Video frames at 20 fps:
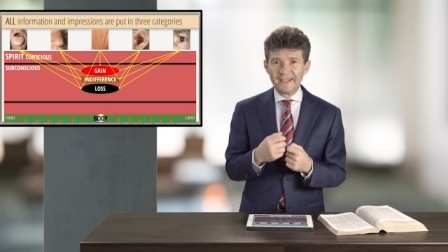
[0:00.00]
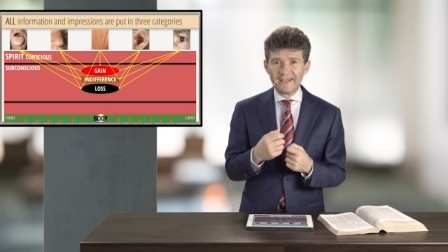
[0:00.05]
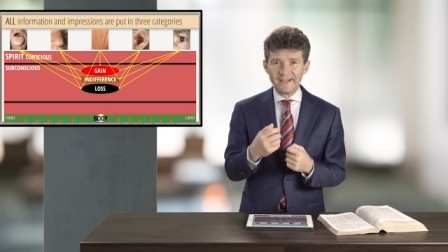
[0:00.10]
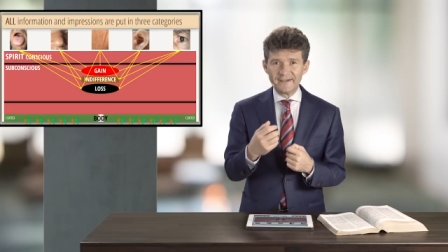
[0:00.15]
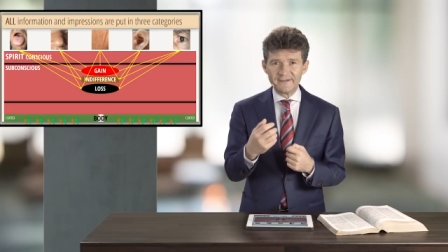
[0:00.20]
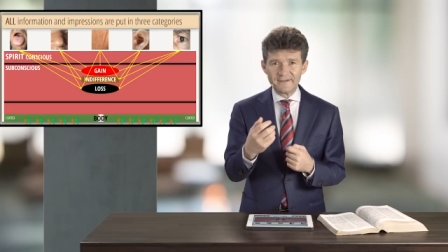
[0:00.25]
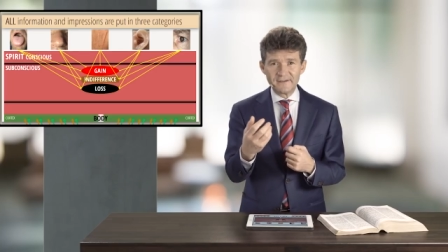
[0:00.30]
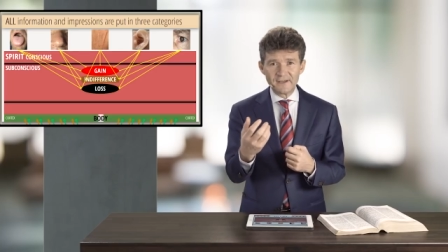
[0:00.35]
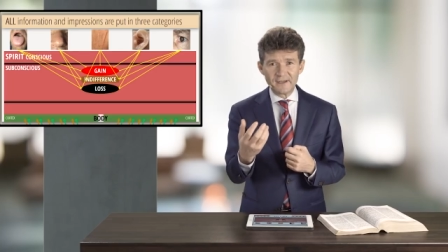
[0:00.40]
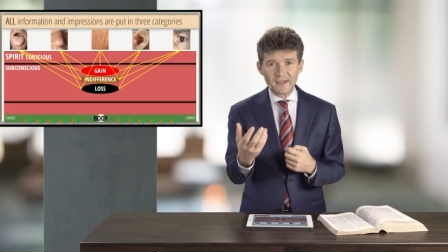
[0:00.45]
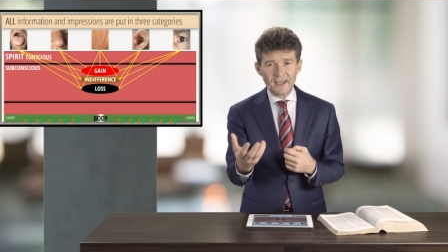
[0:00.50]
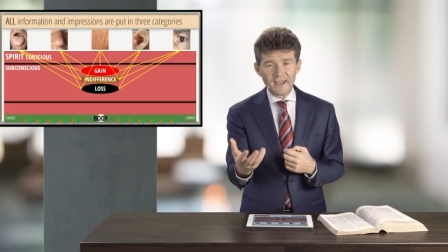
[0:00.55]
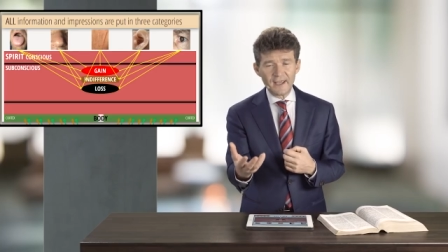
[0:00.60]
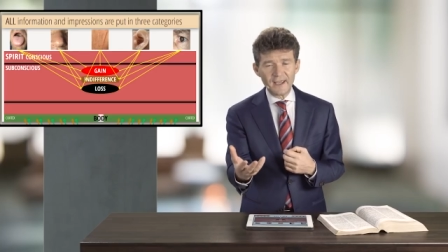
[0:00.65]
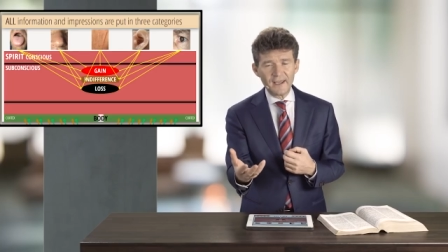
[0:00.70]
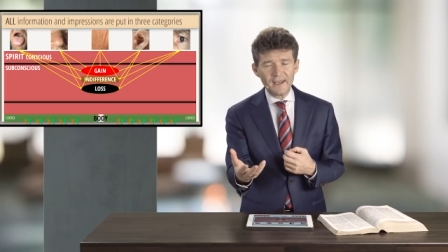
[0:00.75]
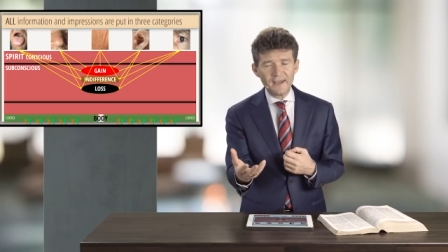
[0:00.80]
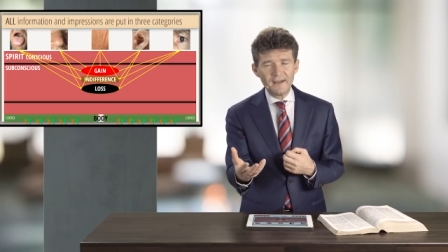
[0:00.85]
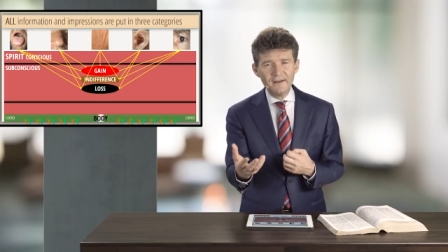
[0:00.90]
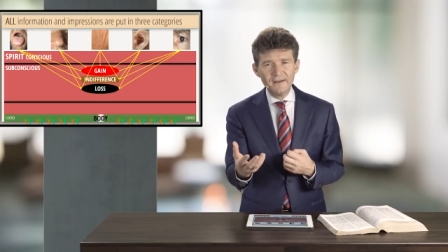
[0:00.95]
Is it the
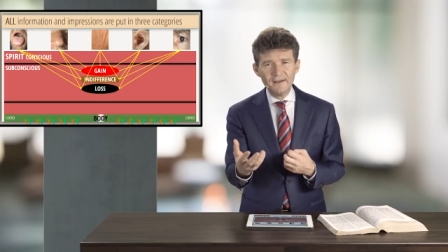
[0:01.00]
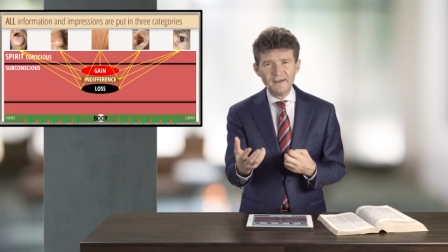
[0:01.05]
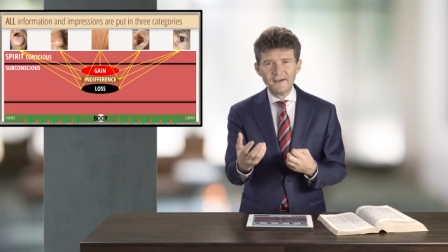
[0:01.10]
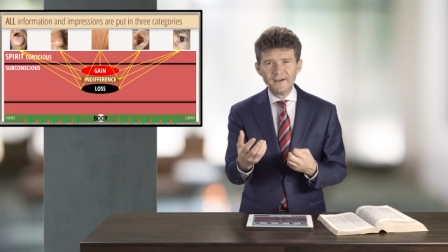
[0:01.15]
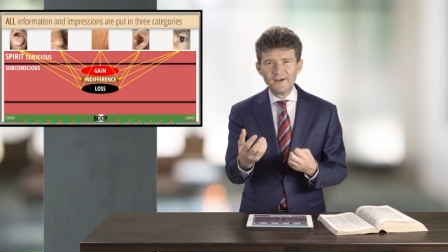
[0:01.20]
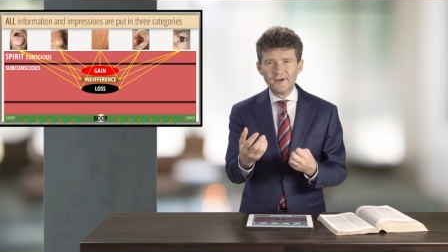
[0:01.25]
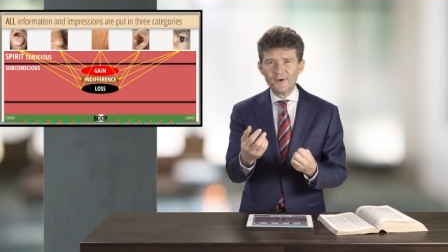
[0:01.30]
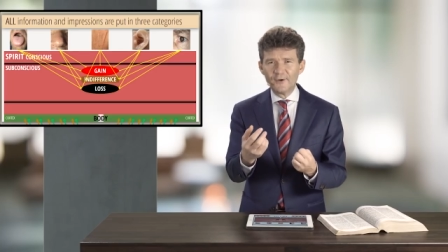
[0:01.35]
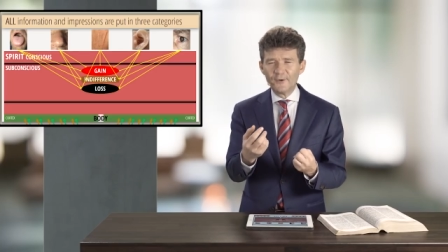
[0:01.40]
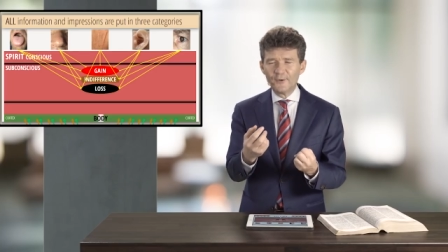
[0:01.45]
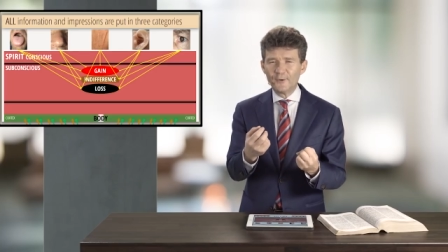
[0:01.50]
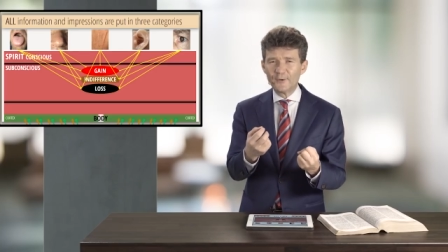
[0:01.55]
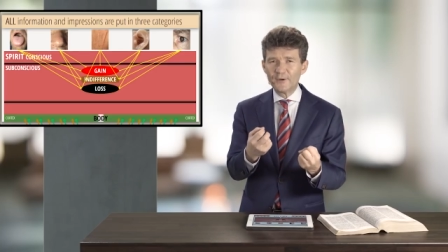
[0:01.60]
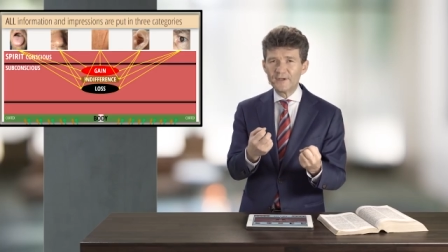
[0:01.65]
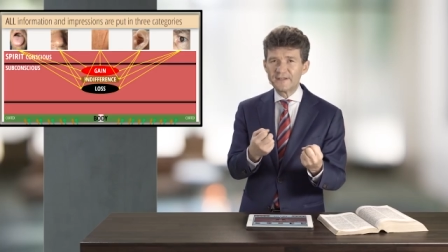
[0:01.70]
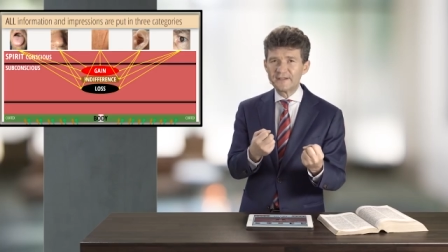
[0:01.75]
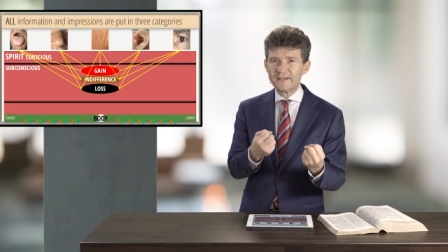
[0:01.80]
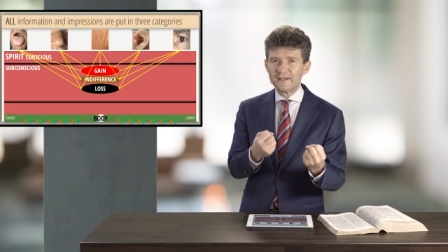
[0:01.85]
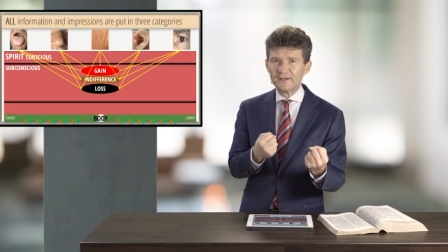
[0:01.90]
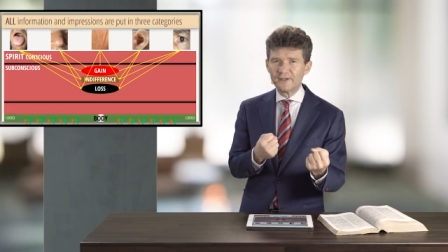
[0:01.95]
gain or
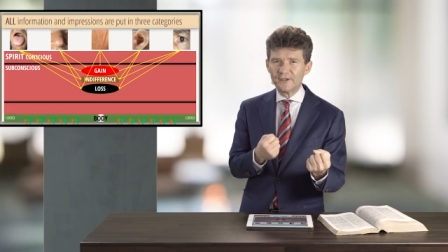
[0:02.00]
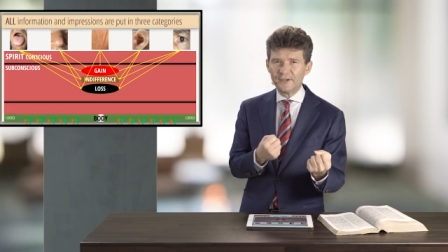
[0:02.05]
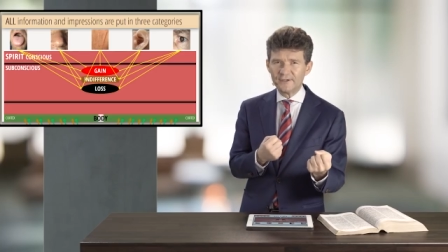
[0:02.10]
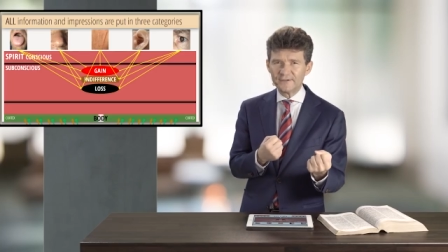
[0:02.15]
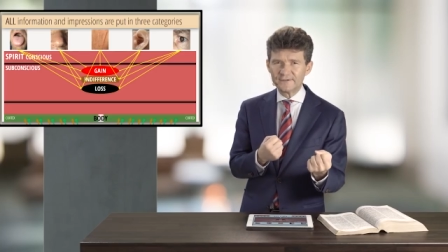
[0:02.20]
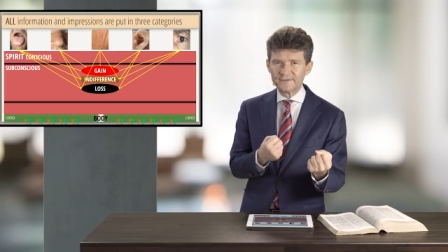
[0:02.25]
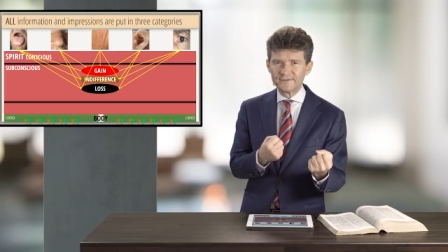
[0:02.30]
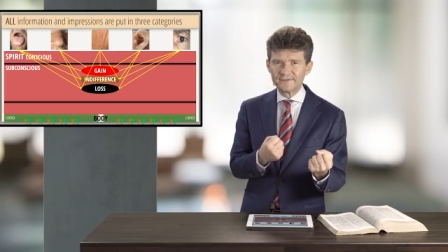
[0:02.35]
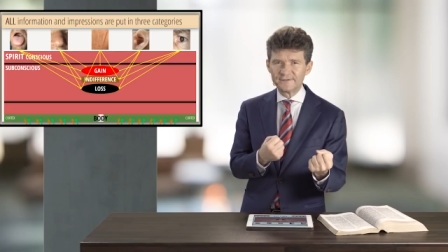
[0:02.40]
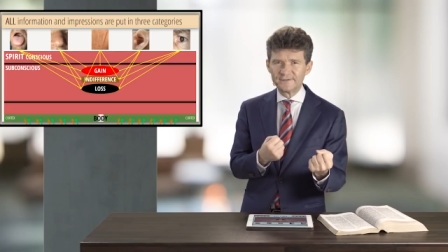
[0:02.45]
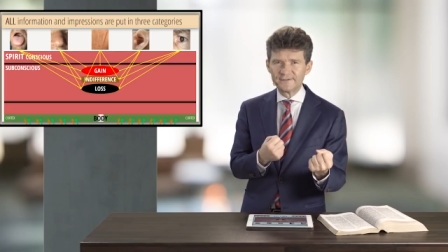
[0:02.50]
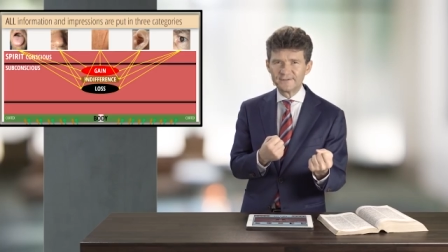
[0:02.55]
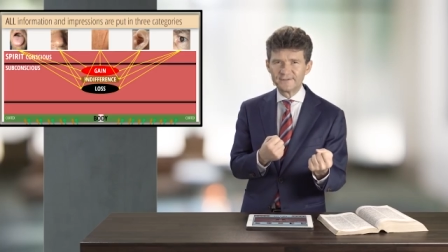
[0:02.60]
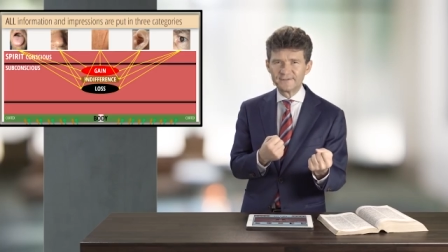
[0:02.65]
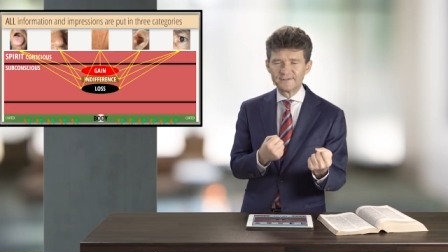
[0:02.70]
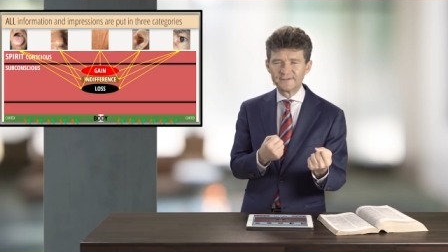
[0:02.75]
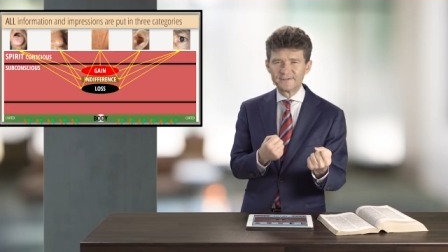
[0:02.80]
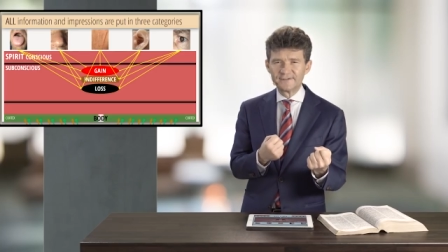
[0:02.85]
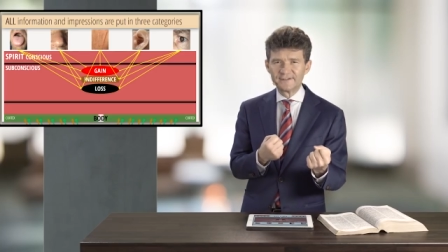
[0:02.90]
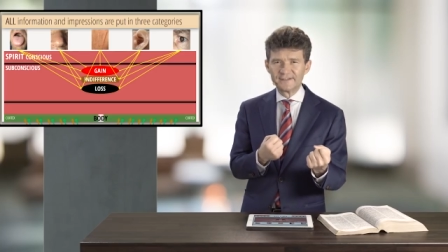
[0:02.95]
is the loss?
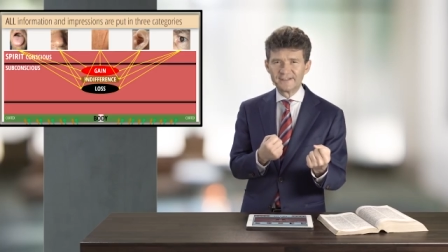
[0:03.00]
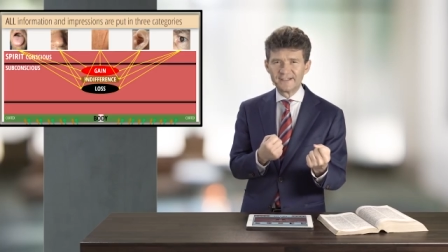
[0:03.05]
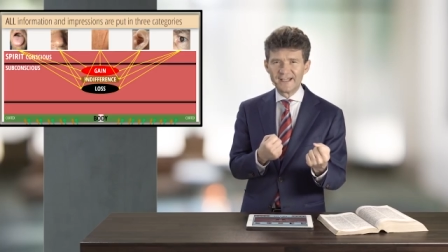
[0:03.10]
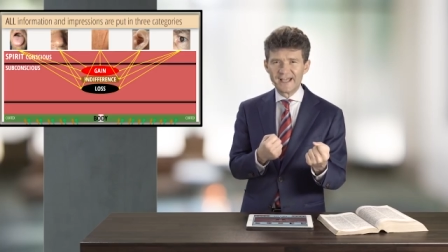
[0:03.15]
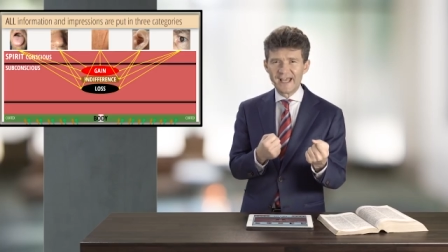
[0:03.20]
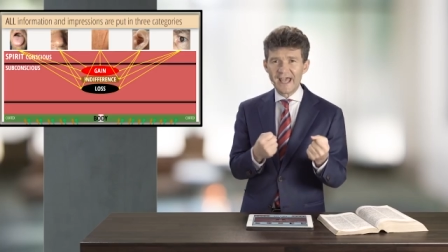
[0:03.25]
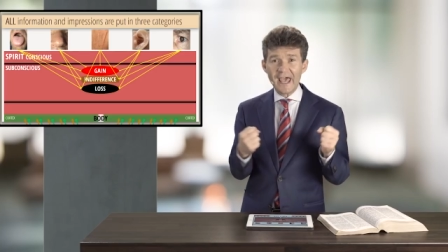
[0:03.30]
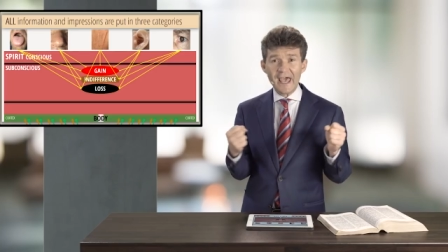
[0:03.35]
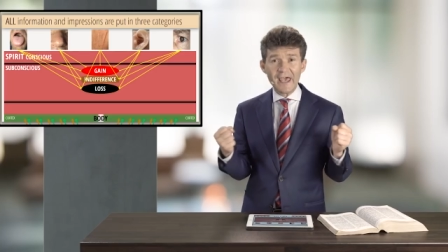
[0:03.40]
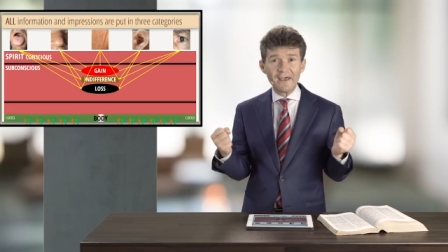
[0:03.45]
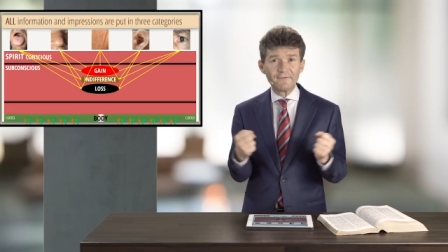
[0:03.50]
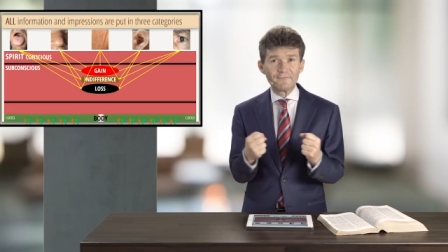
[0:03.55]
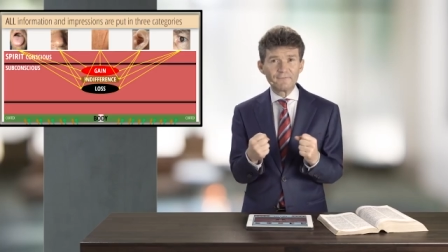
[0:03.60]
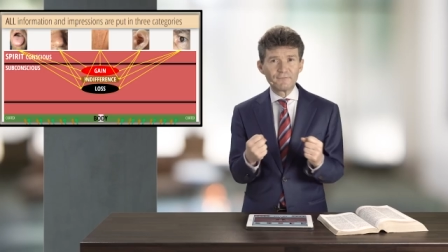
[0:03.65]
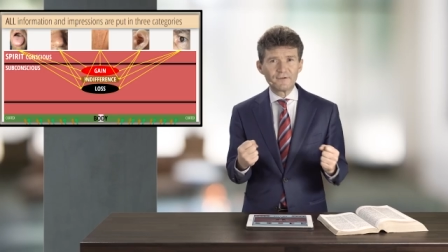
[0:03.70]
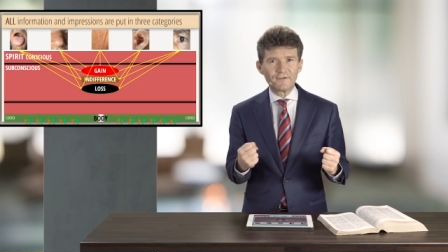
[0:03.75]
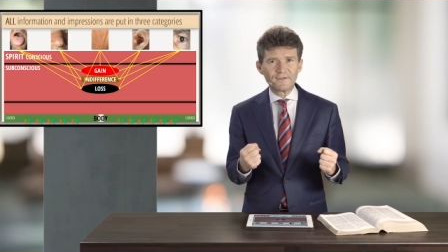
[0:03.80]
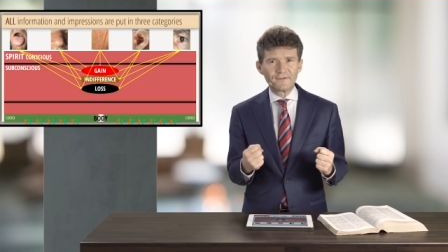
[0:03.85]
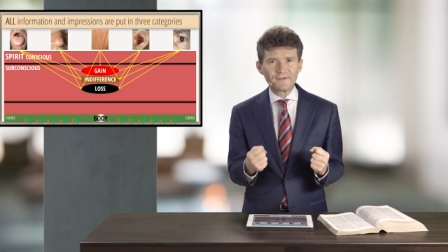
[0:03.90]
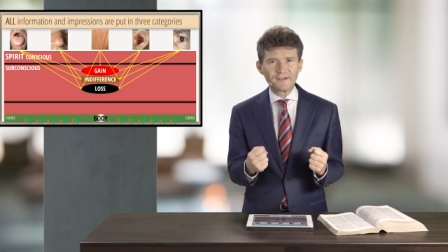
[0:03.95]

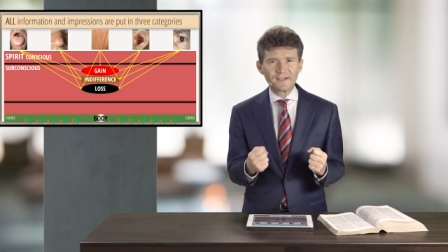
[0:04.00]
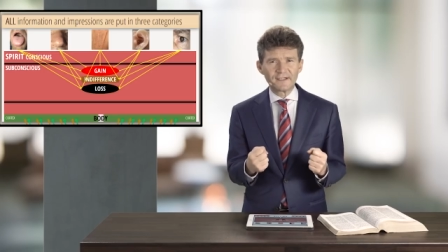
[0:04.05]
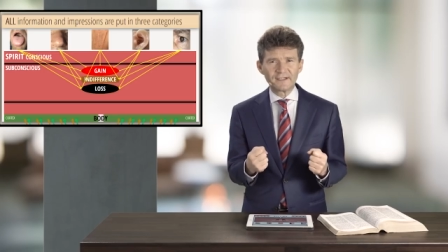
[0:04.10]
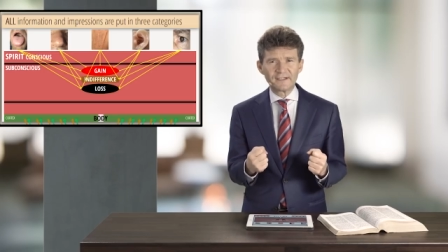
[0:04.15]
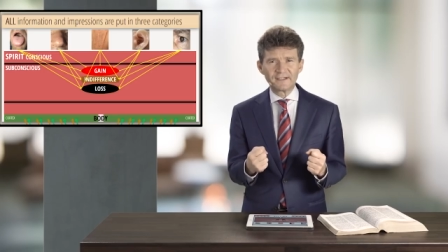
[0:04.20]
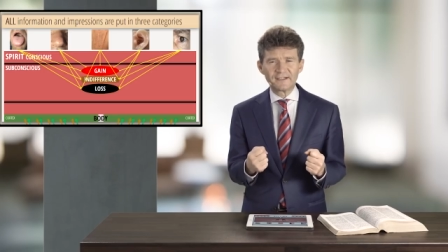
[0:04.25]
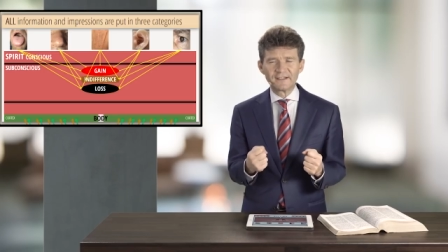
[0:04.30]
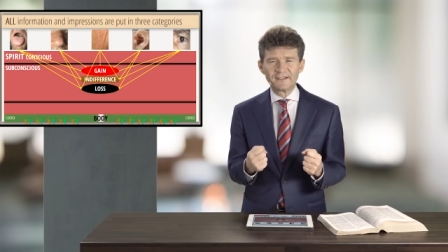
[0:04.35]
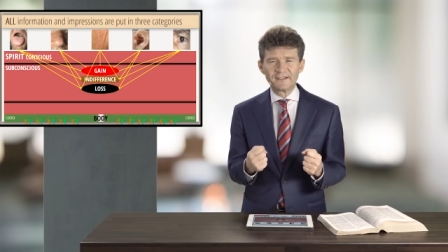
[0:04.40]
Everything